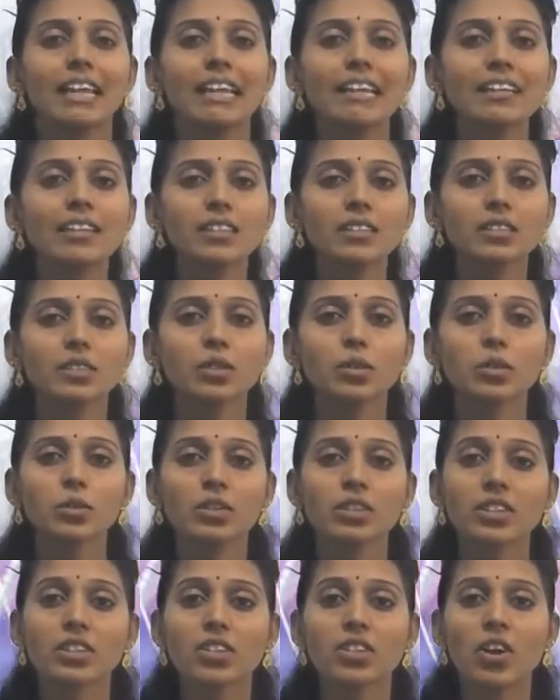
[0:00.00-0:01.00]
let us go
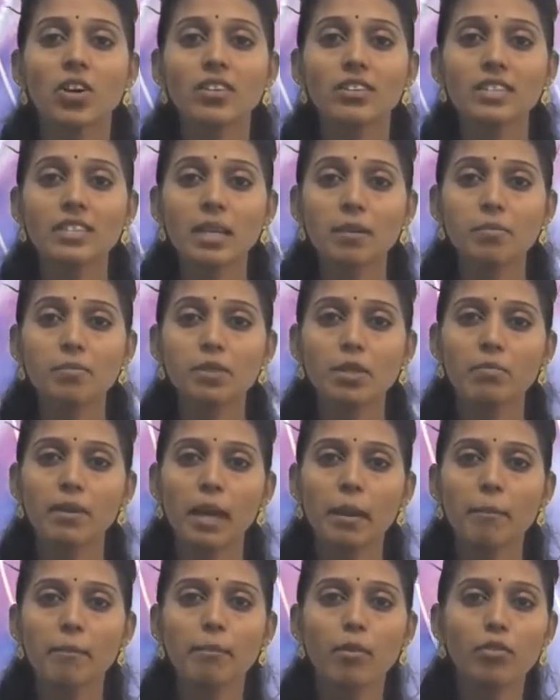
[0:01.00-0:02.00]
to the concept
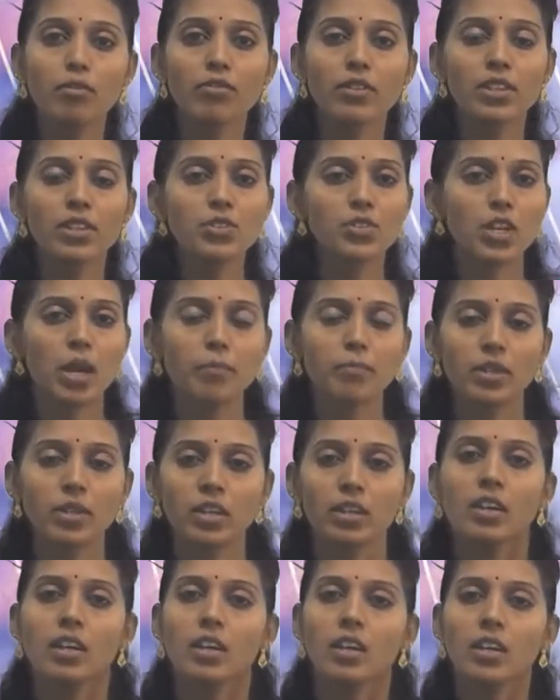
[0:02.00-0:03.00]
map of this chapter.
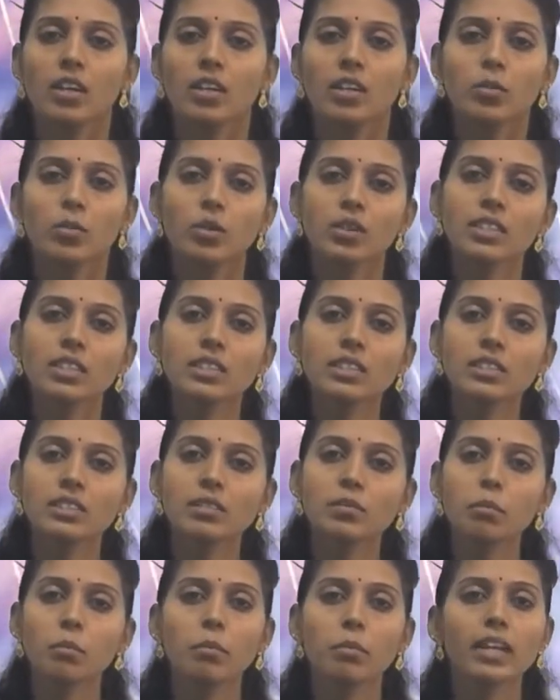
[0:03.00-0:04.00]
What is
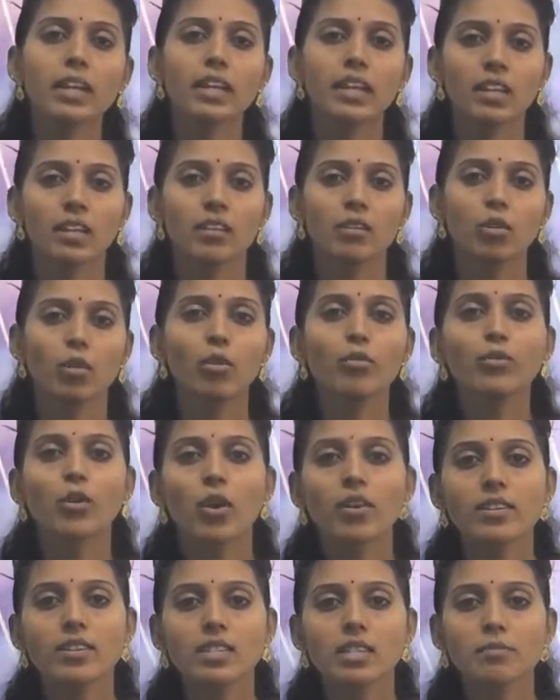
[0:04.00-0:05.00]
the meaning of
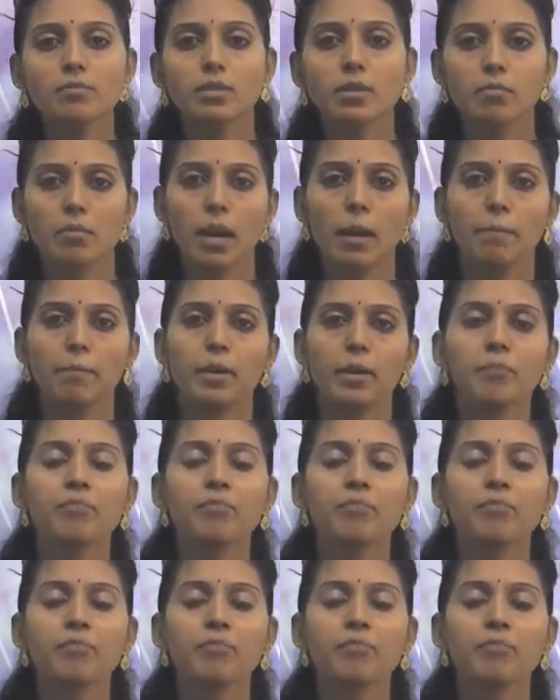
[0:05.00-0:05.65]
concept map?